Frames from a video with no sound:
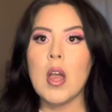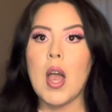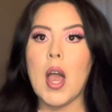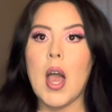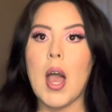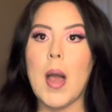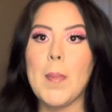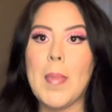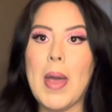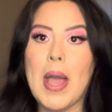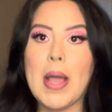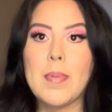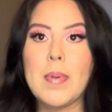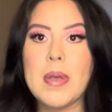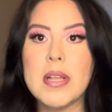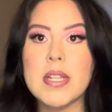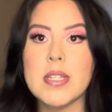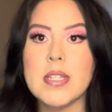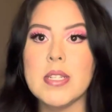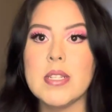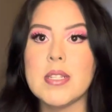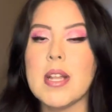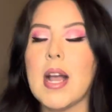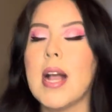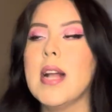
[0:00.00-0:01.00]
I'm back,
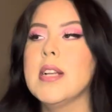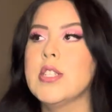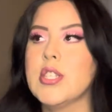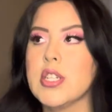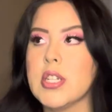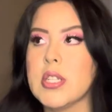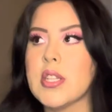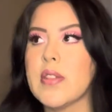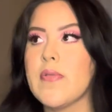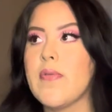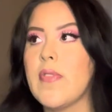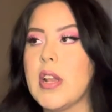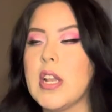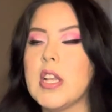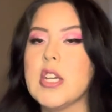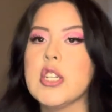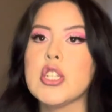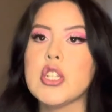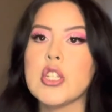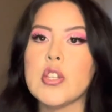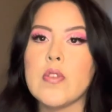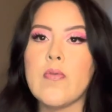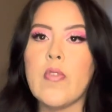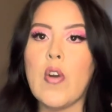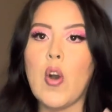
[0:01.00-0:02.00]
besties. I just
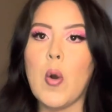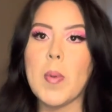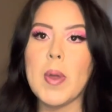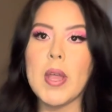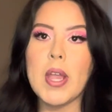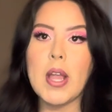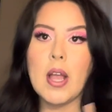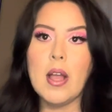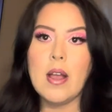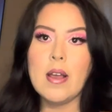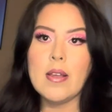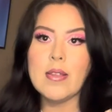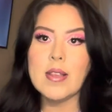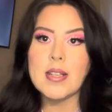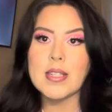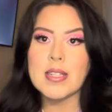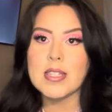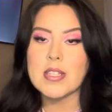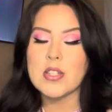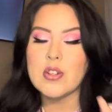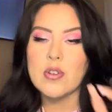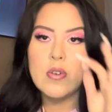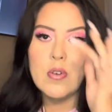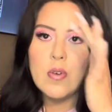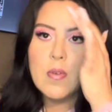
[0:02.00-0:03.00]
finished filming
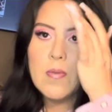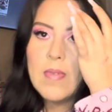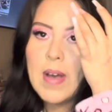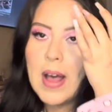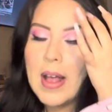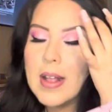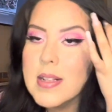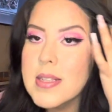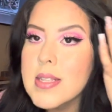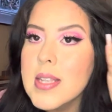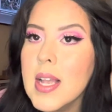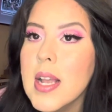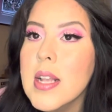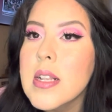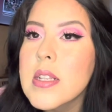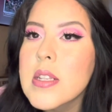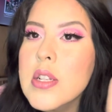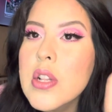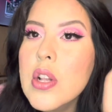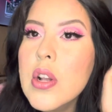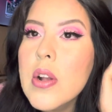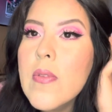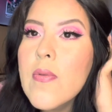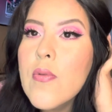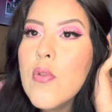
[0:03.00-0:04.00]
this little
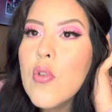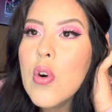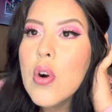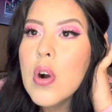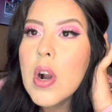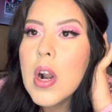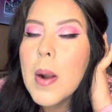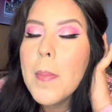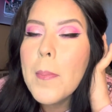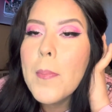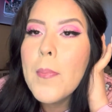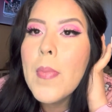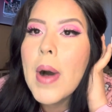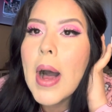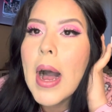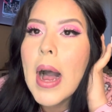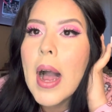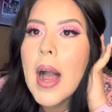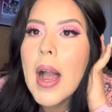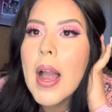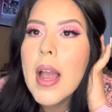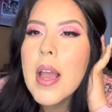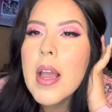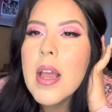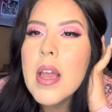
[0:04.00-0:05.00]
Valentine's look for
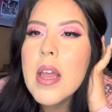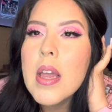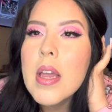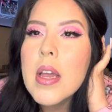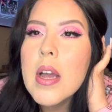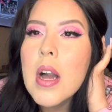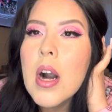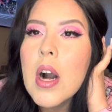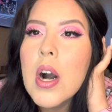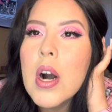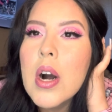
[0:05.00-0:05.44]
my